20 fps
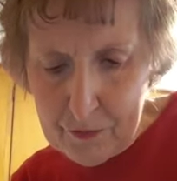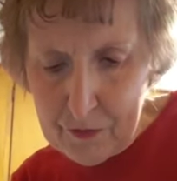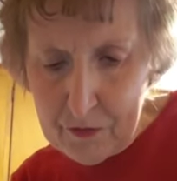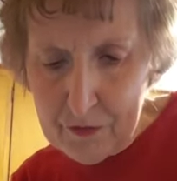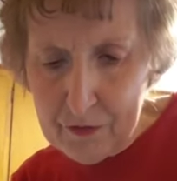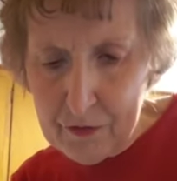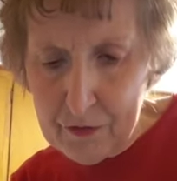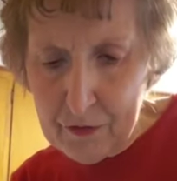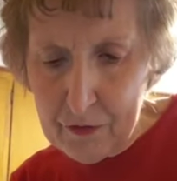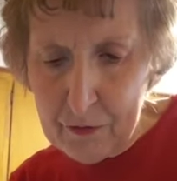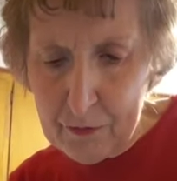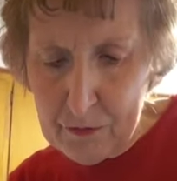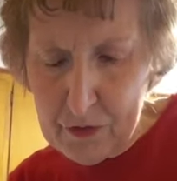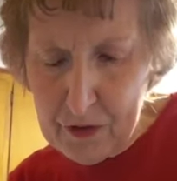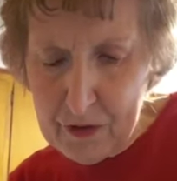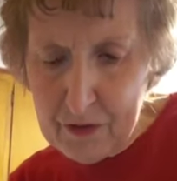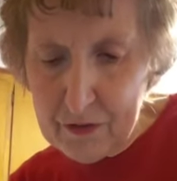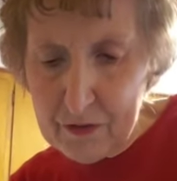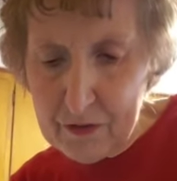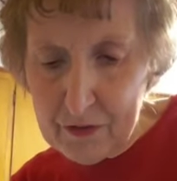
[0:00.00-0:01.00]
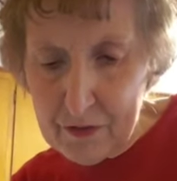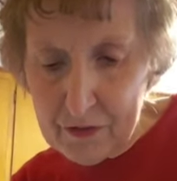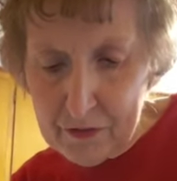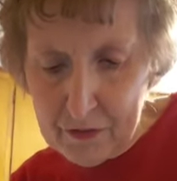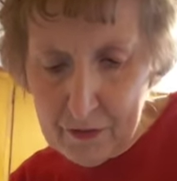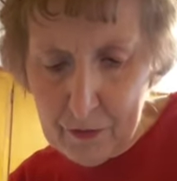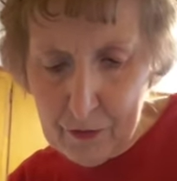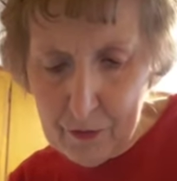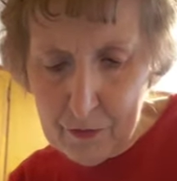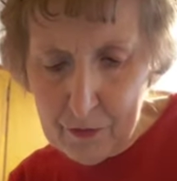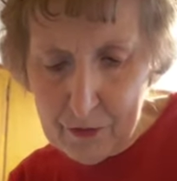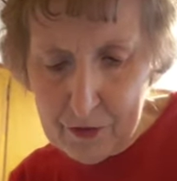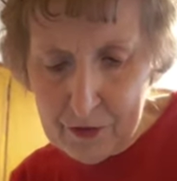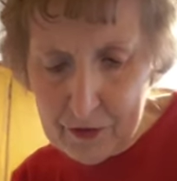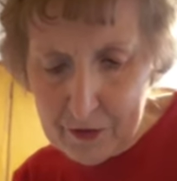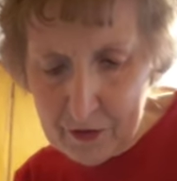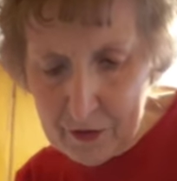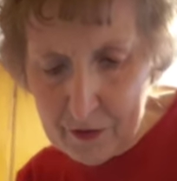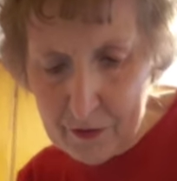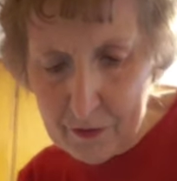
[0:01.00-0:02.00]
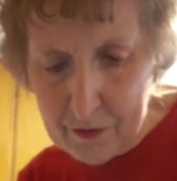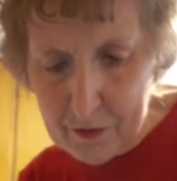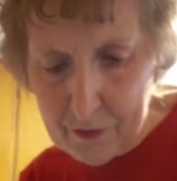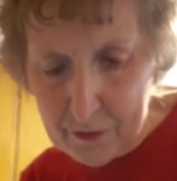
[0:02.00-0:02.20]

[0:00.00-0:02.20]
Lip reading: So you mix this all in here.